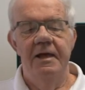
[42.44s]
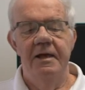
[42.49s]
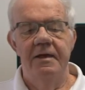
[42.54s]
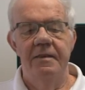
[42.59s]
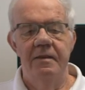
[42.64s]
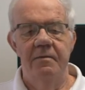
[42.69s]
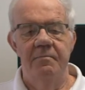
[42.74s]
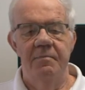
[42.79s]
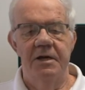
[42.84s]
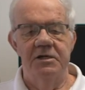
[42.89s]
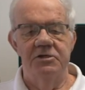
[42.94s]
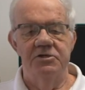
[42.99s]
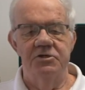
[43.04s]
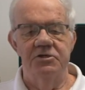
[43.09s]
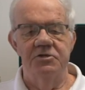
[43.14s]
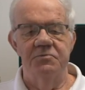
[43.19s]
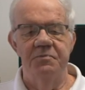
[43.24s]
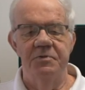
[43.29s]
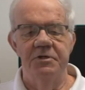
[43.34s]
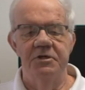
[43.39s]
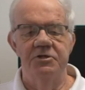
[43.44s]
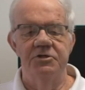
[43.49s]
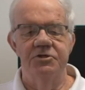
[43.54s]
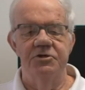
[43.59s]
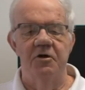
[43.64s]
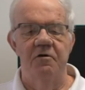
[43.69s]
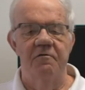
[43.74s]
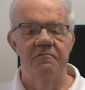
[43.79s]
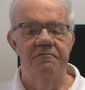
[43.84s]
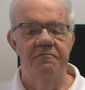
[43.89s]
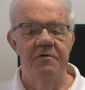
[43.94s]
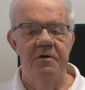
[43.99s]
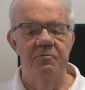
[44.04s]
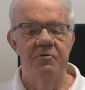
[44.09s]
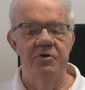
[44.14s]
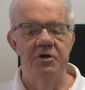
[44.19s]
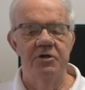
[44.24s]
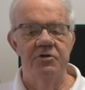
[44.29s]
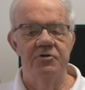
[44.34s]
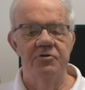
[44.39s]
In the budget speech of
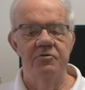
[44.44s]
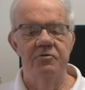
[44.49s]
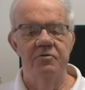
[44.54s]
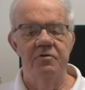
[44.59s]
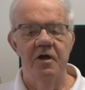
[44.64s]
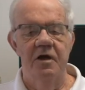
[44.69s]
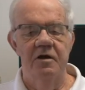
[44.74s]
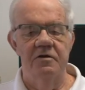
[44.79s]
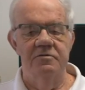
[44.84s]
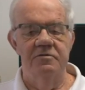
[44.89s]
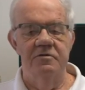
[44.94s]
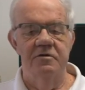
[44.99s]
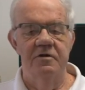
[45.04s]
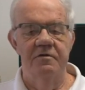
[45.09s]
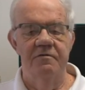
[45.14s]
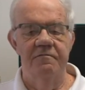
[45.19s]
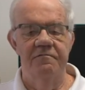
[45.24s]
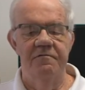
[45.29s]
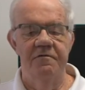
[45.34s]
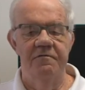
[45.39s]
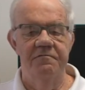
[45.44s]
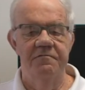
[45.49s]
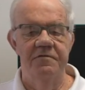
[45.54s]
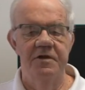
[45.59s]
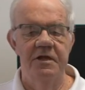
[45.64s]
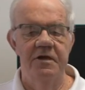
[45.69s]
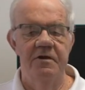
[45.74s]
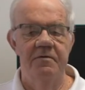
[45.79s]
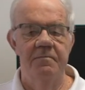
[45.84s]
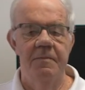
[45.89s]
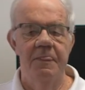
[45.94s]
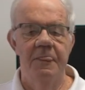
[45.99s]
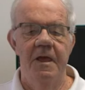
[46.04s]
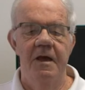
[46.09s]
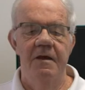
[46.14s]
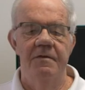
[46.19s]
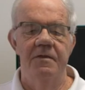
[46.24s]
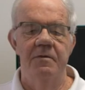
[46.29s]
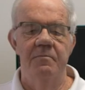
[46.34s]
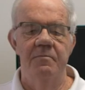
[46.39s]
February 2015,
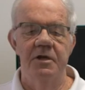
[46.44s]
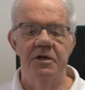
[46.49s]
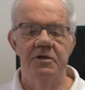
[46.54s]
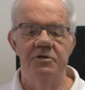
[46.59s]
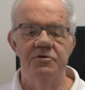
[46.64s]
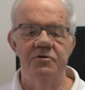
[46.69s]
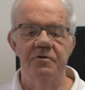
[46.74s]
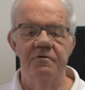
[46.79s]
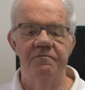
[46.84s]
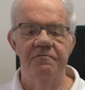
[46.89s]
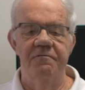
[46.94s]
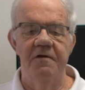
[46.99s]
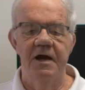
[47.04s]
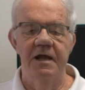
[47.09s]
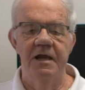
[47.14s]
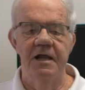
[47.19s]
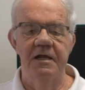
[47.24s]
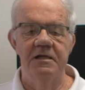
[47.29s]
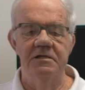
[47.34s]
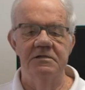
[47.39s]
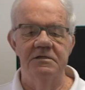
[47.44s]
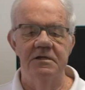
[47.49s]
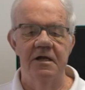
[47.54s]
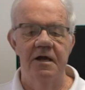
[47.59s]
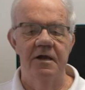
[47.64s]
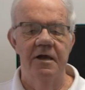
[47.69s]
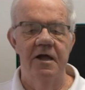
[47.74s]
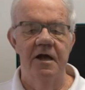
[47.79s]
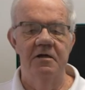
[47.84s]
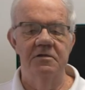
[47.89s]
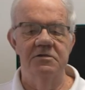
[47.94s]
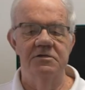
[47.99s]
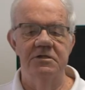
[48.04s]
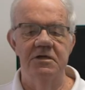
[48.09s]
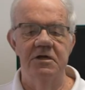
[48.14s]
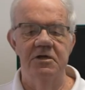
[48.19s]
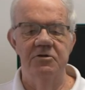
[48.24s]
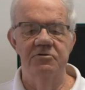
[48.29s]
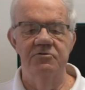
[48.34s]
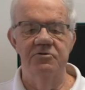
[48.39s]
the Minister of Finance announced
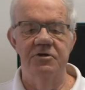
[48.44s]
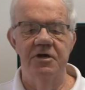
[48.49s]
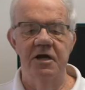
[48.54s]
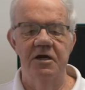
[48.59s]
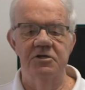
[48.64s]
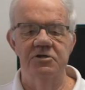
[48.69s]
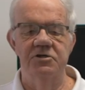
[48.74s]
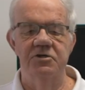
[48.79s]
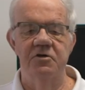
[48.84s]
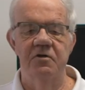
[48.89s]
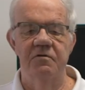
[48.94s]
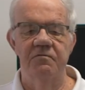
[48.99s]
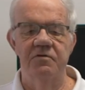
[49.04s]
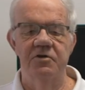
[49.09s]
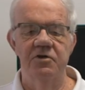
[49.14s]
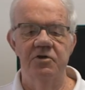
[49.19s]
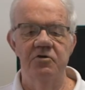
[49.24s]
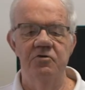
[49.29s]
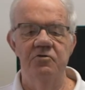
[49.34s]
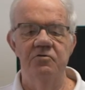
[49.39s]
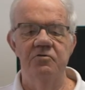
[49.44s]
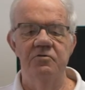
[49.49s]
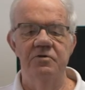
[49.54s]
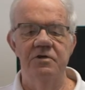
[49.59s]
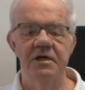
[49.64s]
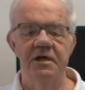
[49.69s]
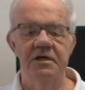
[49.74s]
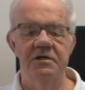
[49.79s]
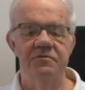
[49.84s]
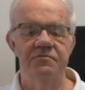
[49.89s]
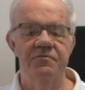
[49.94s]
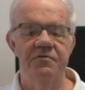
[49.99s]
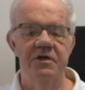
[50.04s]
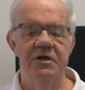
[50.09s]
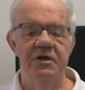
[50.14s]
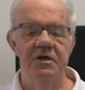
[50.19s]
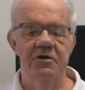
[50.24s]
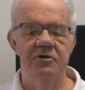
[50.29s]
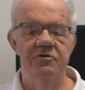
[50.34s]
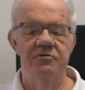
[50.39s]
the introduction of a new
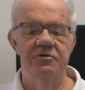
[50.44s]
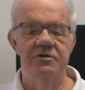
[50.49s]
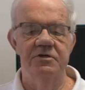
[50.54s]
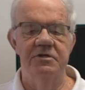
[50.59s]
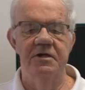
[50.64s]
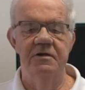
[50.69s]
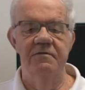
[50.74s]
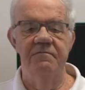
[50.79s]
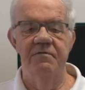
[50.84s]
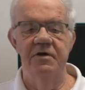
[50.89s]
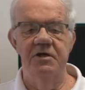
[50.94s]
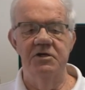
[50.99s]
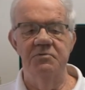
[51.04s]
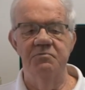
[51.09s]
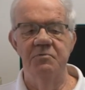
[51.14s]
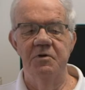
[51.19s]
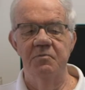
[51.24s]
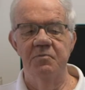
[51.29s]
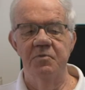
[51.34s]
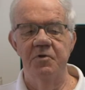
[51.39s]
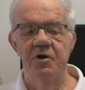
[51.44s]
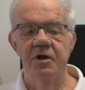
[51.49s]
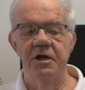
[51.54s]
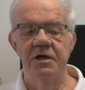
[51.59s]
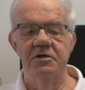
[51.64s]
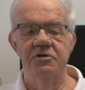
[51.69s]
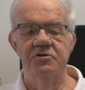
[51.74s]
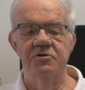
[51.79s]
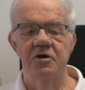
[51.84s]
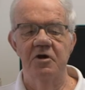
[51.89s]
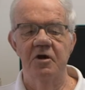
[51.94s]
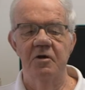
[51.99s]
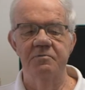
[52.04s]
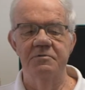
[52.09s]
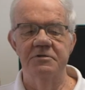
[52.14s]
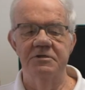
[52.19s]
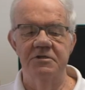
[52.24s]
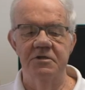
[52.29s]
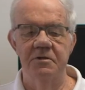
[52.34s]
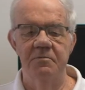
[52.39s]
tax-free interest investment product to help
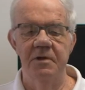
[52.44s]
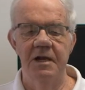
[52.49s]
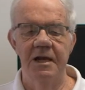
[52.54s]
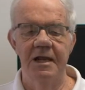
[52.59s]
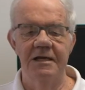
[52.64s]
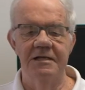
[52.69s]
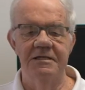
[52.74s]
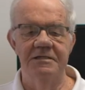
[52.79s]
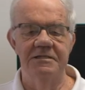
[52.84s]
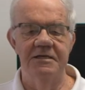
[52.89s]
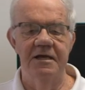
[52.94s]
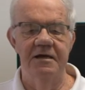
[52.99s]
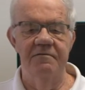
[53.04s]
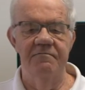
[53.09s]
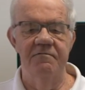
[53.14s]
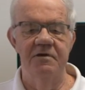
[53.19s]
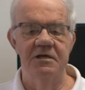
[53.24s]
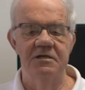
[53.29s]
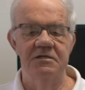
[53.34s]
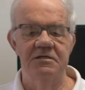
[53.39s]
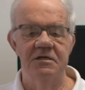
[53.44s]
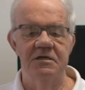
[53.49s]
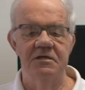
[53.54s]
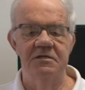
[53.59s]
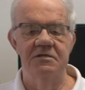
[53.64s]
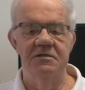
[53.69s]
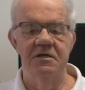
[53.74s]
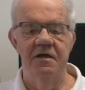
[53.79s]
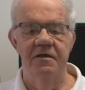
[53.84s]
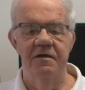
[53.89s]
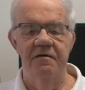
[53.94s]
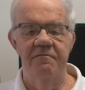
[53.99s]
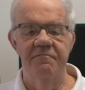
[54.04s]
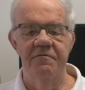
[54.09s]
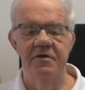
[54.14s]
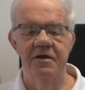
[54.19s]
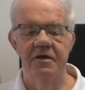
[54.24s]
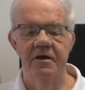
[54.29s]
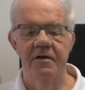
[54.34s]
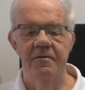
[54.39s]
stimulate savings in South
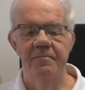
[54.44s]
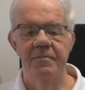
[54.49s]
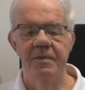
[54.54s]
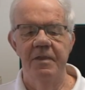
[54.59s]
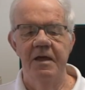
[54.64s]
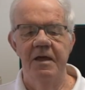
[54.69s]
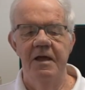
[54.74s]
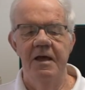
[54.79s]
Africa.